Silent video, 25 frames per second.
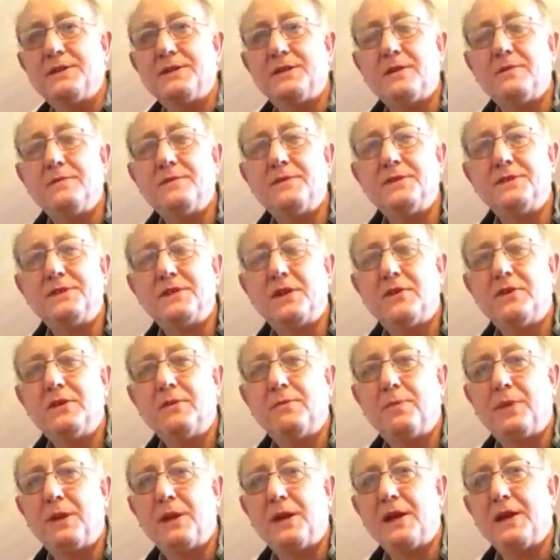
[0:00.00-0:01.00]
so I'm just going to
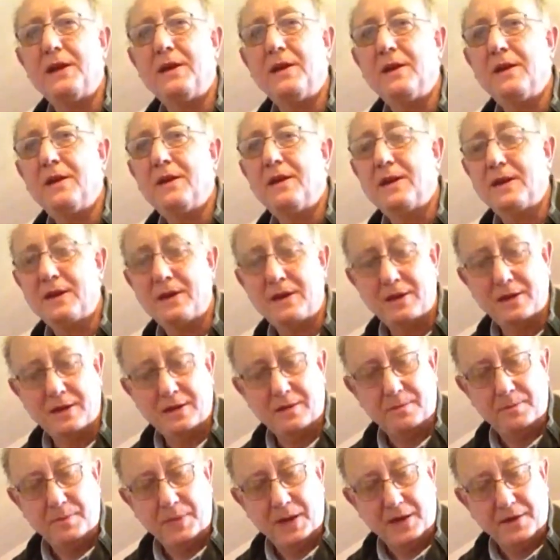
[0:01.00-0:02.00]
play
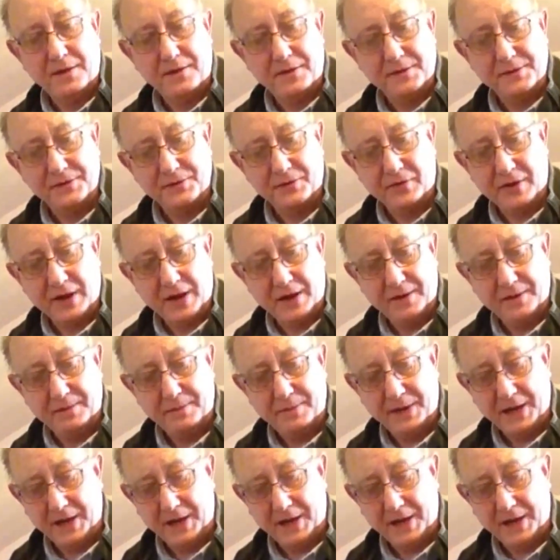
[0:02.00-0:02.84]
Balthor's Grand